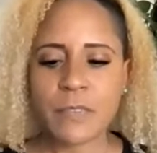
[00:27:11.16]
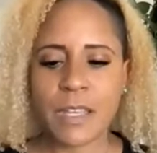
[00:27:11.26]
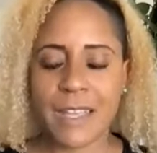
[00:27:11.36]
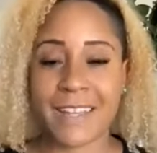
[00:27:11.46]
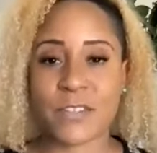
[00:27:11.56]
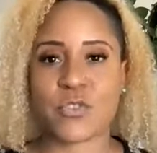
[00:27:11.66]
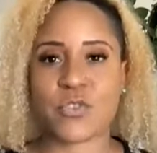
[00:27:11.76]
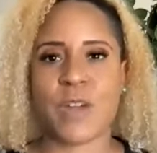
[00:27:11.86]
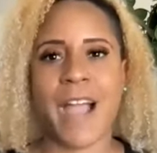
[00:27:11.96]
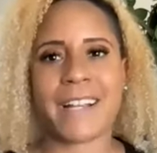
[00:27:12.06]

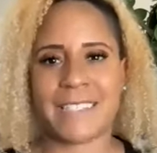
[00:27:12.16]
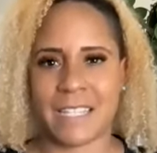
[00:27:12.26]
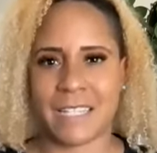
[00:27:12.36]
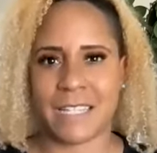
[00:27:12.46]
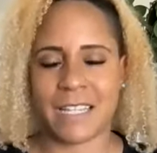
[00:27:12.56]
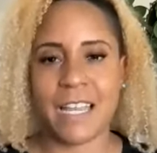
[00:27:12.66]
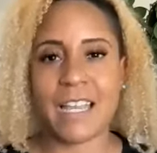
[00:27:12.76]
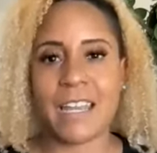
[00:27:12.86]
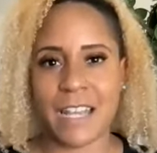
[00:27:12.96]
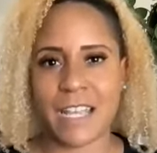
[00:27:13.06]
extracting
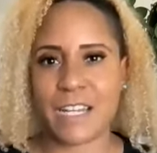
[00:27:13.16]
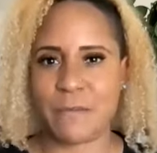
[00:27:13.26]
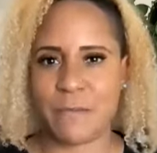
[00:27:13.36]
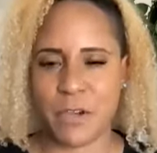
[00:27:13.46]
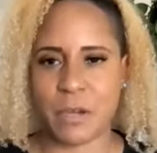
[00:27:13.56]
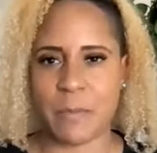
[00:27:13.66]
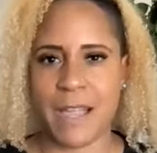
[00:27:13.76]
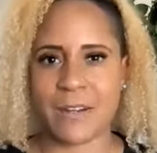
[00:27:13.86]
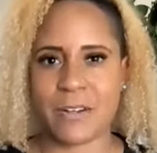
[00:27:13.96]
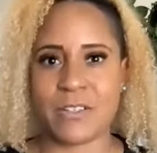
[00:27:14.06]
negative thought
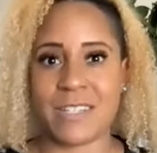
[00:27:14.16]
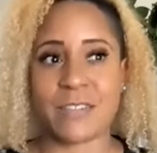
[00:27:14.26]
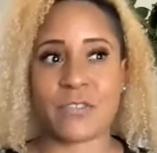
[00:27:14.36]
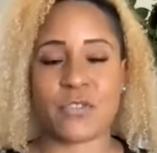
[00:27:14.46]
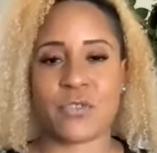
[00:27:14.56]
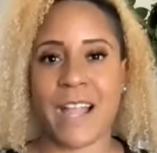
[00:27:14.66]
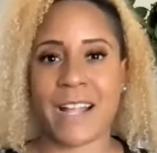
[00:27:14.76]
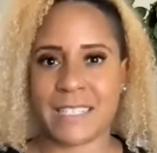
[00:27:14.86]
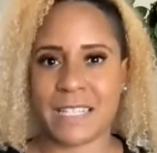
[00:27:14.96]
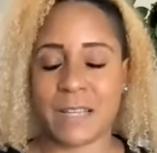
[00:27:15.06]
patterns,
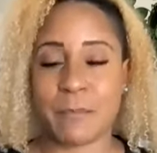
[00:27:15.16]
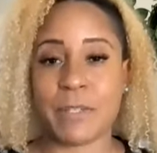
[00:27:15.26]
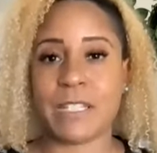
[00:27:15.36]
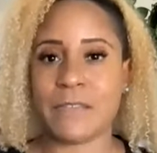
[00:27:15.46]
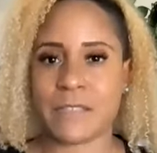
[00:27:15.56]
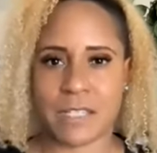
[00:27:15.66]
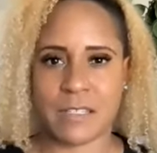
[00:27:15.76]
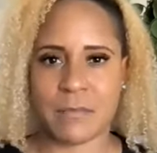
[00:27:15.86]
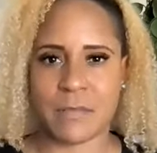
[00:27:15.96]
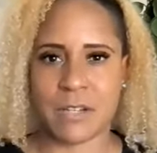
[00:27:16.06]
extracting belief
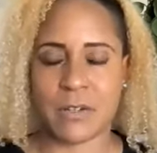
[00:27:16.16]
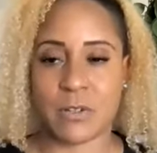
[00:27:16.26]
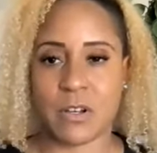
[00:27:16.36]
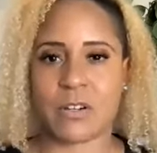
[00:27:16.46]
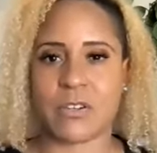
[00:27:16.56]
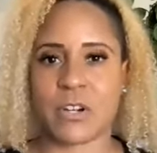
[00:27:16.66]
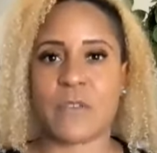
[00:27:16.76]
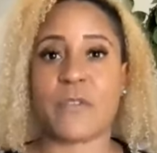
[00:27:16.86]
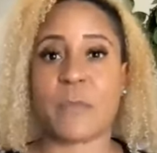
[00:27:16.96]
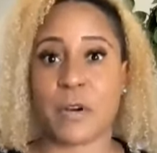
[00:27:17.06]
systems that no longer
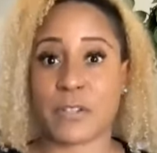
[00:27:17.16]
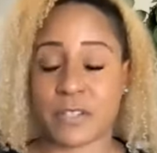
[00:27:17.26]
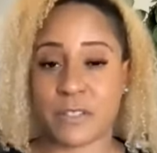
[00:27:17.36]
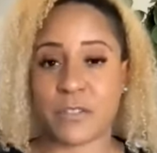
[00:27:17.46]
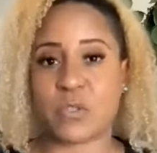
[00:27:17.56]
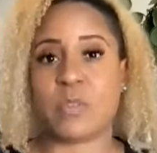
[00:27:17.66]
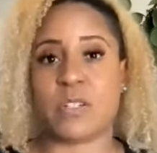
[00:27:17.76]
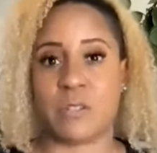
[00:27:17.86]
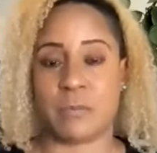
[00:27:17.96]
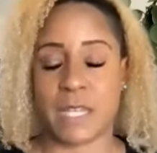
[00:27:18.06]
serve the person that you wish
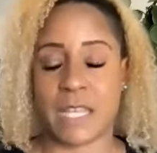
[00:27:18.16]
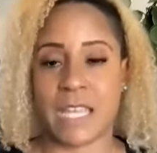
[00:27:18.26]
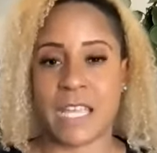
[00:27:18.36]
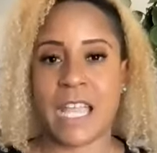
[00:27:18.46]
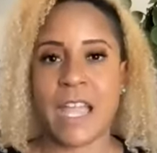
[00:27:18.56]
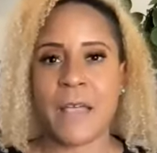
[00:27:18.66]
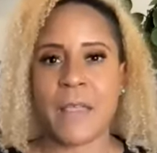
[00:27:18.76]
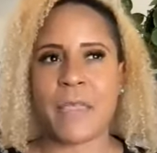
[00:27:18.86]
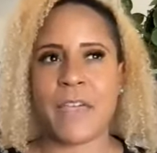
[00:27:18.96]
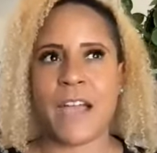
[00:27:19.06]
to be,
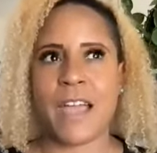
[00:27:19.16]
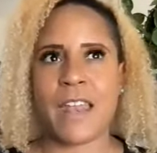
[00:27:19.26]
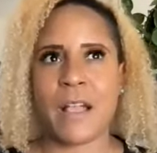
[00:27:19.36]
that